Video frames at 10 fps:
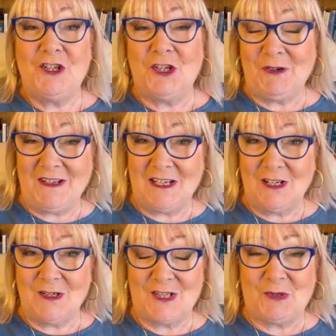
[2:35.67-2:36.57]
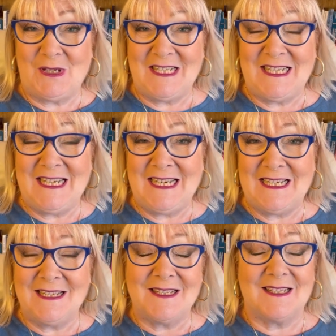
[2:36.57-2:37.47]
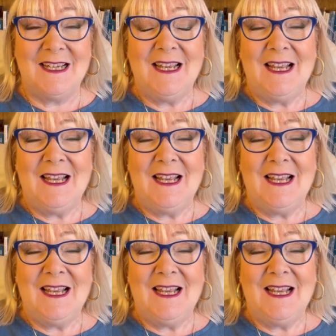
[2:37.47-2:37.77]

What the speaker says: during the last 20 years.